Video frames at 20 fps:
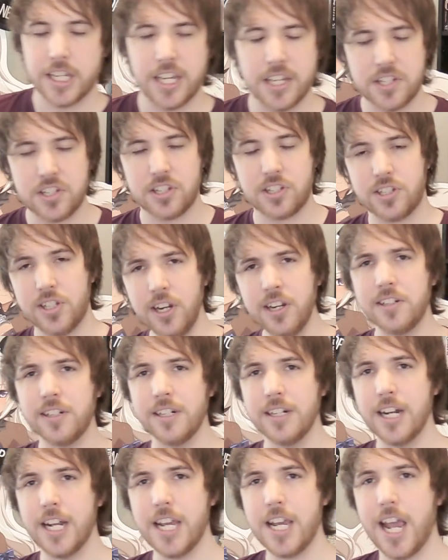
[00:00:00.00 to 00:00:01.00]
He is
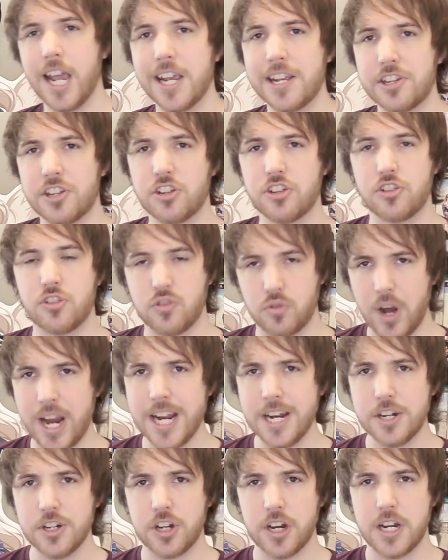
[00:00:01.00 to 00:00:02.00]
certainly a
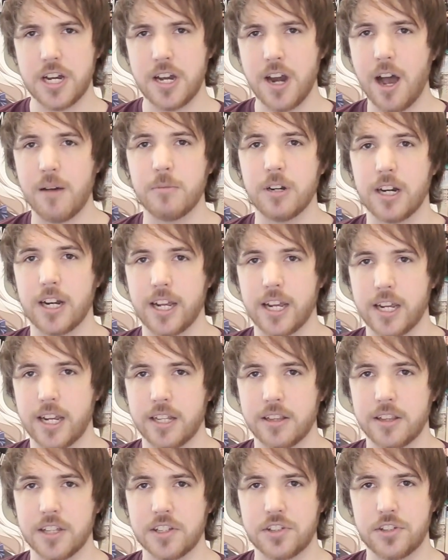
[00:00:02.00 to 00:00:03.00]
strange
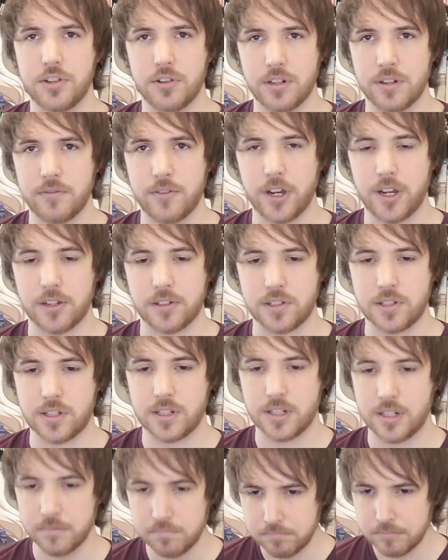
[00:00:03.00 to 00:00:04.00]
anomaly in this
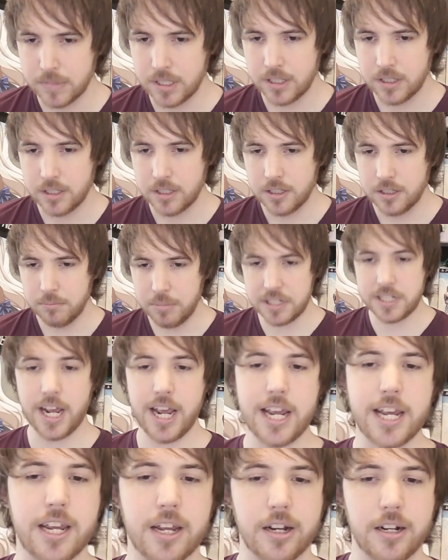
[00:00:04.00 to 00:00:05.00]
universe. But
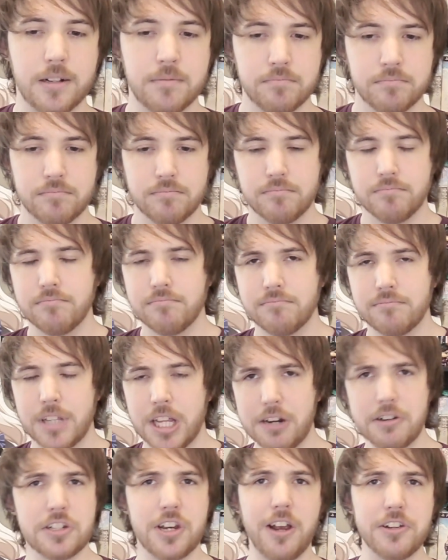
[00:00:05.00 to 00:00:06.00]
hey,
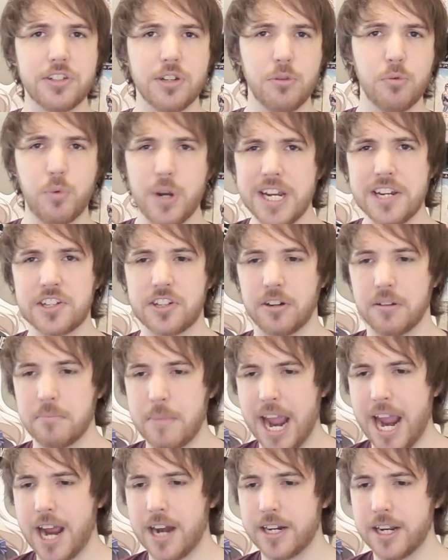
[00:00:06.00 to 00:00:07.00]
there is also Weasel
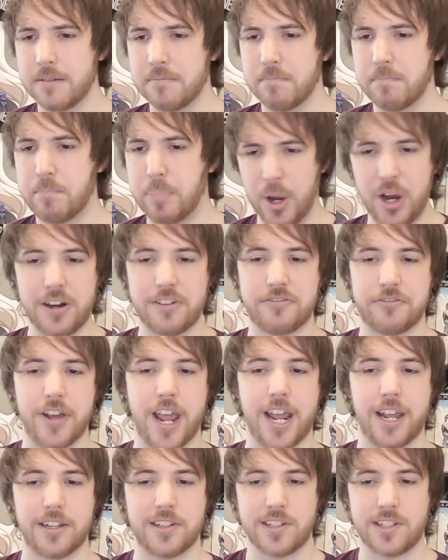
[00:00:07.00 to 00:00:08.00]
Man and
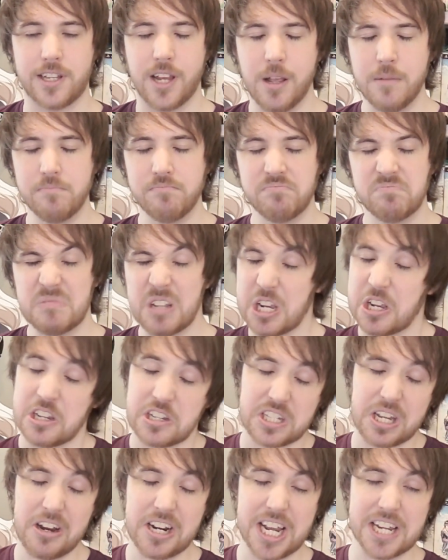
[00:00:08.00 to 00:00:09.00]
Birdface.
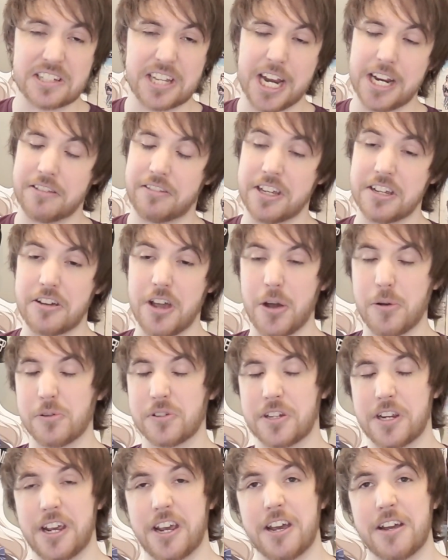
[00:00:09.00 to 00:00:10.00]
So I guess anything
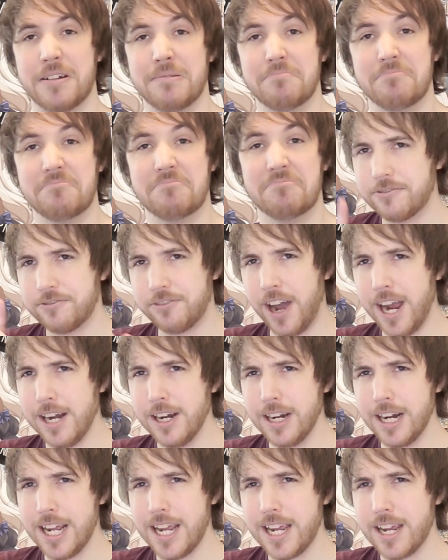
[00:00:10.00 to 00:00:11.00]
goes here.
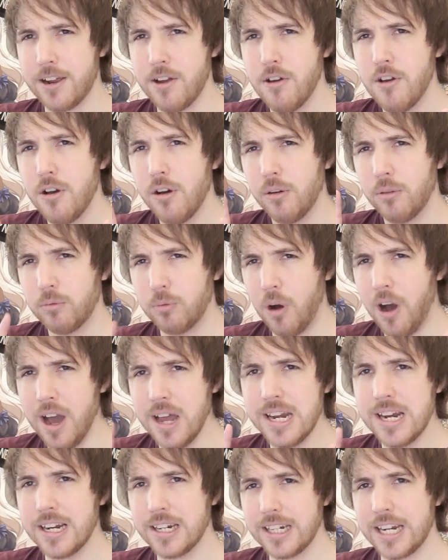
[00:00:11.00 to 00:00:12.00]
Finally,
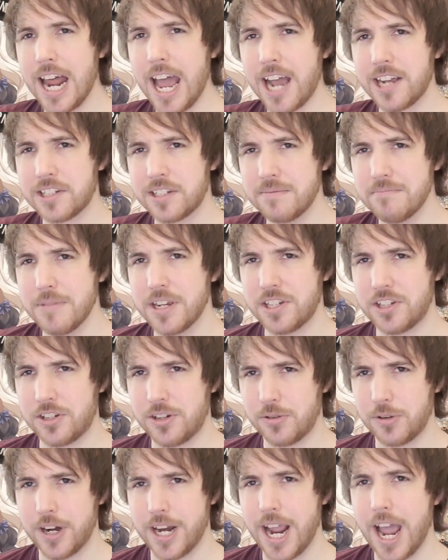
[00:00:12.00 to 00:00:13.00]
one last
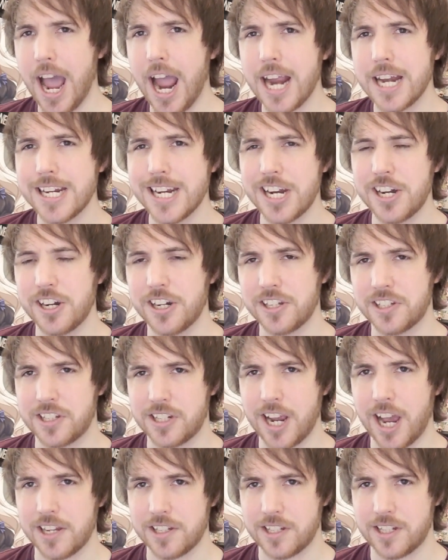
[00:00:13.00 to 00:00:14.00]
mystery I need to
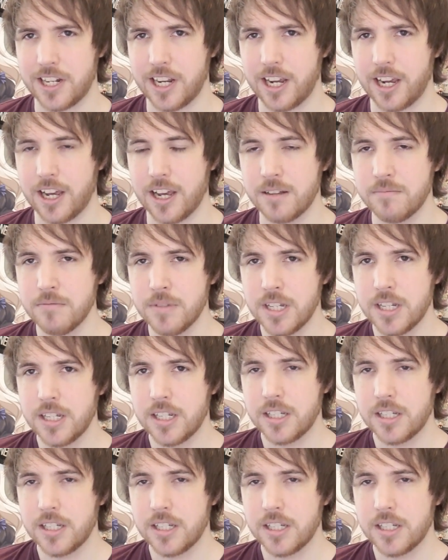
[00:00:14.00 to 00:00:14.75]
discuss here